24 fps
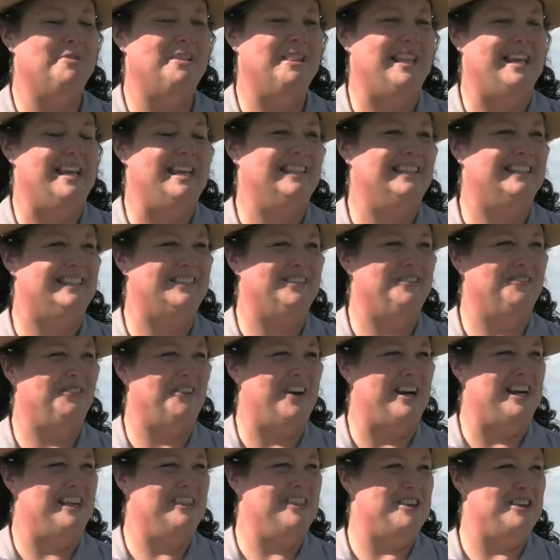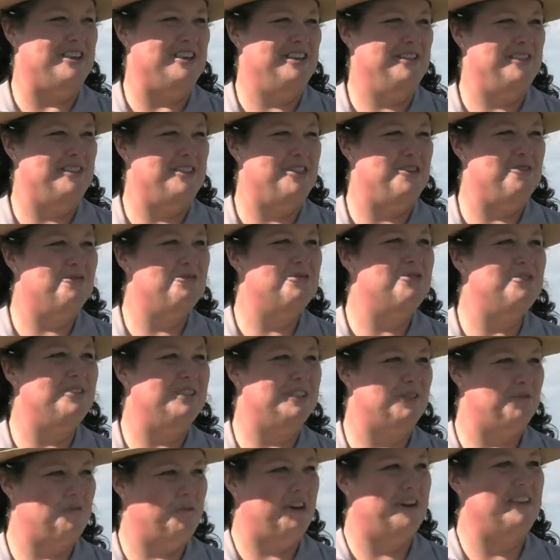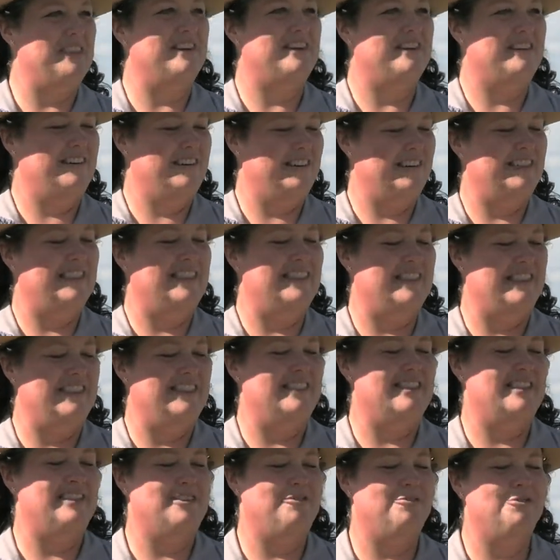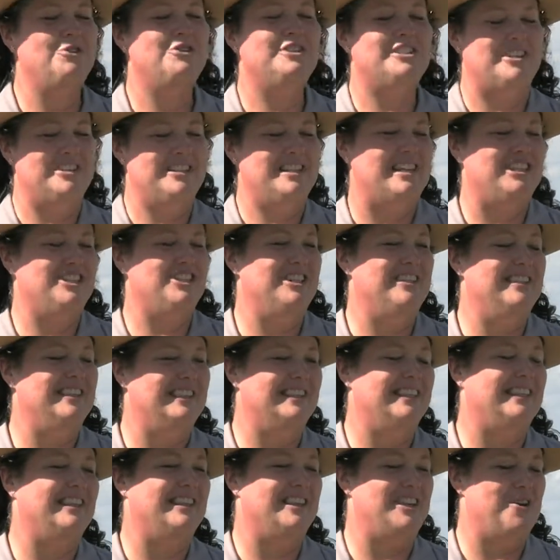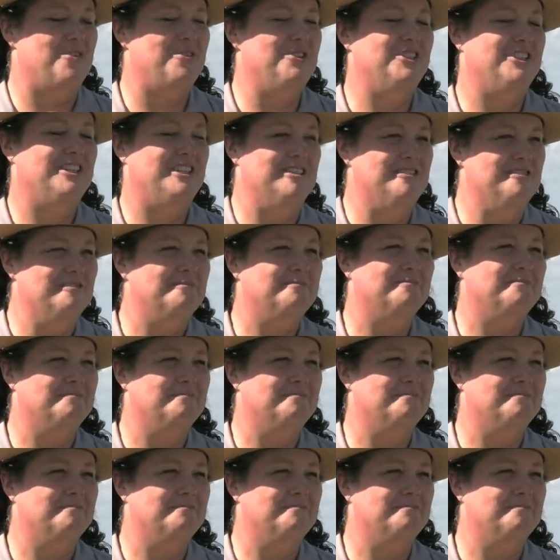place right at the roots where the roots are touching the ocean.